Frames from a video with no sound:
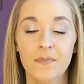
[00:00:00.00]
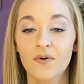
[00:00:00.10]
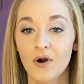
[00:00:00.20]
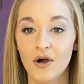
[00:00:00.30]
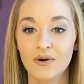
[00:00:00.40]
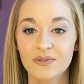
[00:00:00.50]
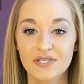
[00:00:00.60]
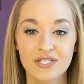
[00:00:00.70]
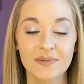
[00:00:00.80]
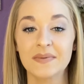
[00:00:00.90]

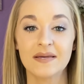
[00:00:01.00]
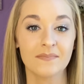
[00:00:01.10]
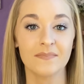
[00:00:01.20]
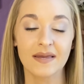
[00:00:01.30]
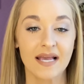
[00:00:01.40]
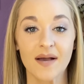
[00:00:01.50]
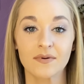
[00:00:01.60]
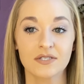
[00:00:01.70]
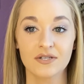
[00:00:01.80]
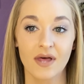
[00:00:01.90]
pros to me being
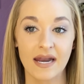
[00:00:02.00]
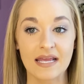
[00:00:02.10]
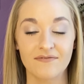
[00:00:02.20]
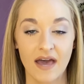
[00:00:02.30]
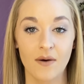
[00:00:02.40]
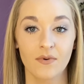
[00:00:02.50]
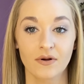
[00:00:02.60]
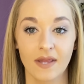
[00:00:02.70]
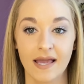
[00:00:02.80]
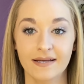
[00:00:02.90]
able to do that if that
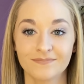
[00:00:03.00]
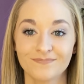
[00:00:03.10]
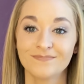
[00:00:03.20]
were like